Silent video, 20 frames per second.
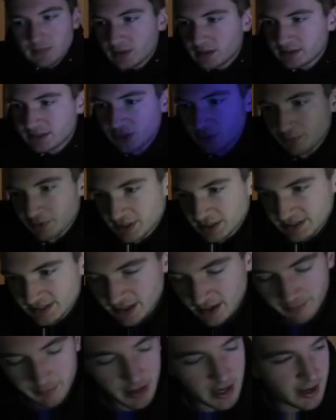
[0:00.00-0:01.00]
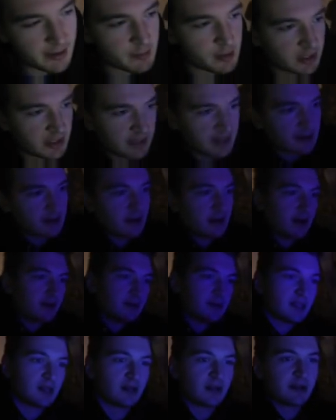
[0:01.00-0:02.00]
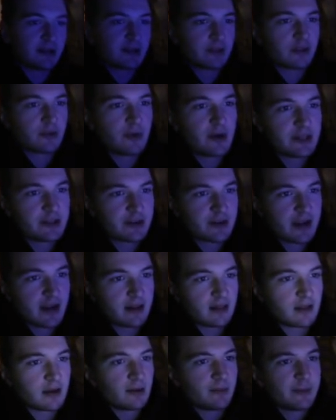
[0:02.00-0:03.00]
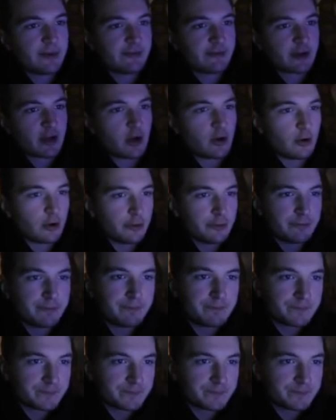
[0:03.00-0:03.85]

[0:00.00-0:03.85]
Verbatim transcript: Let's open these up. I'm a little, little under the weather, got a little bit of a cold.